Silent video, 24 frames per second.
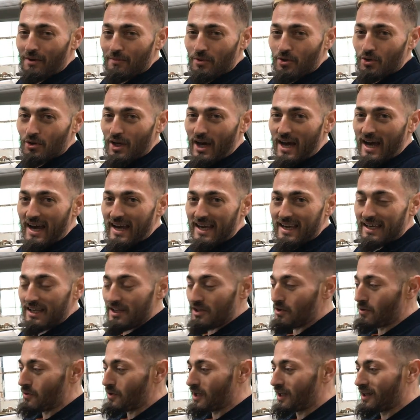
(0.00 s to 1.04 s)
Mornay,
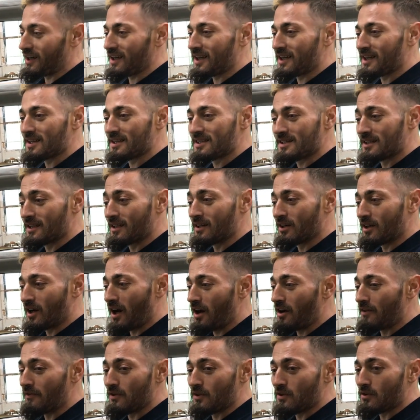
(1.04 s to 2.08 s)
you would like us to look
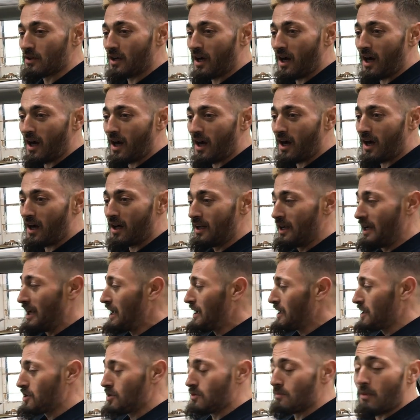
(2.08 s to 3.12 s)
over your car,
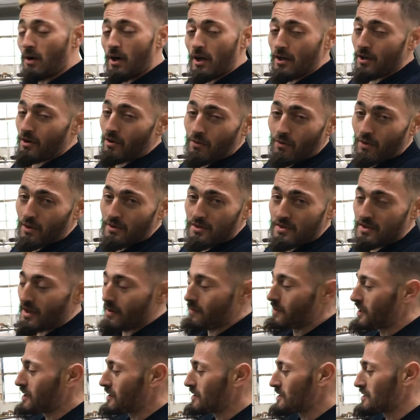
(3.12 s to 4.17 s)
you might not want
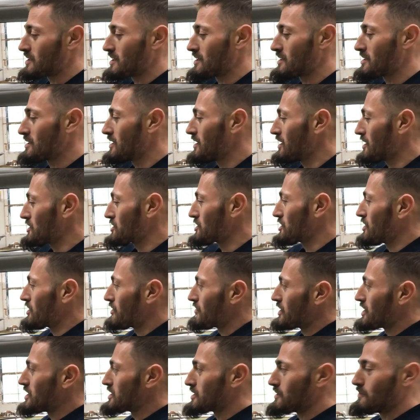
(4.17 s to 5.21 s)
something that's as
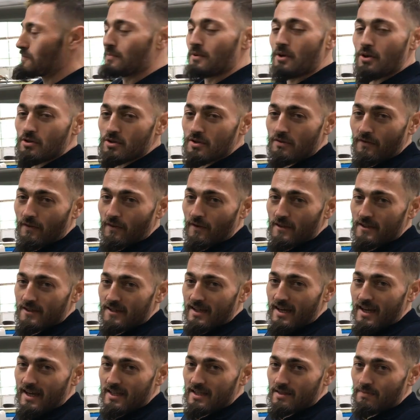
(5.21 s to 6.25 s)
luxurious and beautiful as
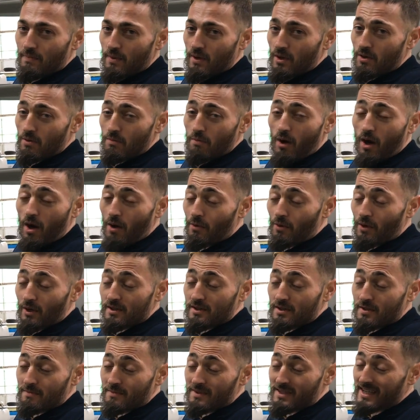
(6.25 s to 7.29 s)
this, but you might want
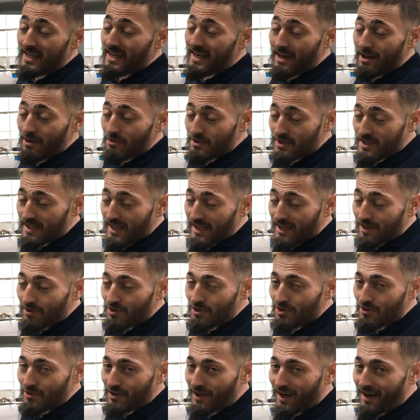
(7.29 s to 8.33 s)
some TLC on
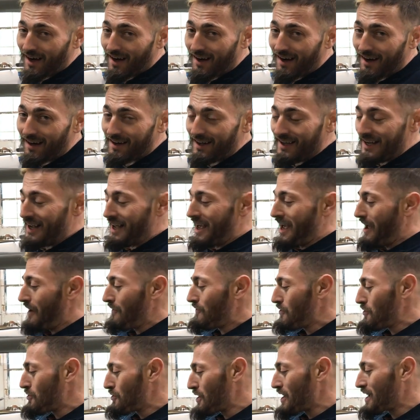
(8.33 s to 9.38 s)
your car. If
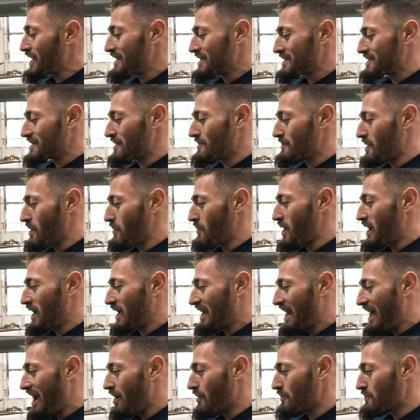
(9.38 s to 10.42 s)
you think it's something we can
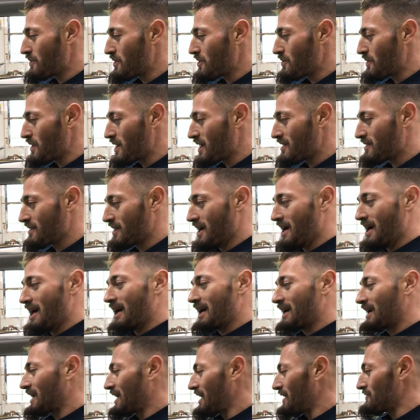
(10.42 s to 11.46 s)
help you with,
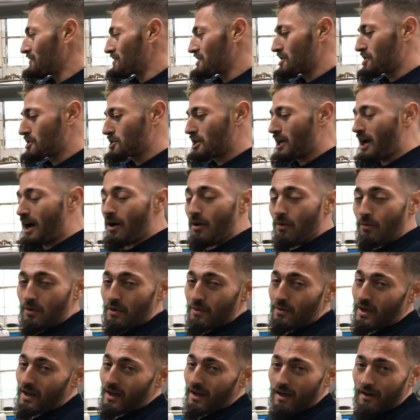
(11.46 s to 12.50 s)
give us a shout. We
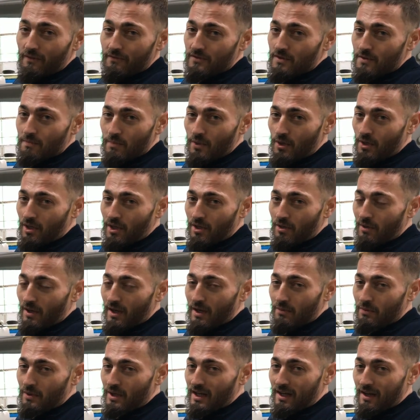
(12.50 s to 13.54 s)
would love to book you
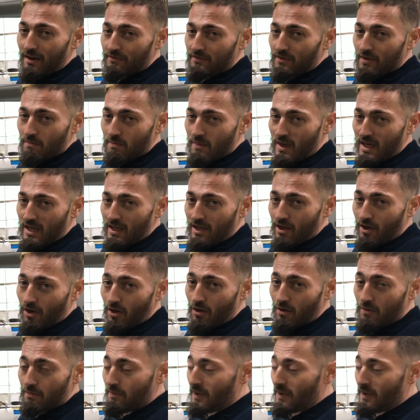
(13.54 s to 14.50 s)
in. We'd love to meet you.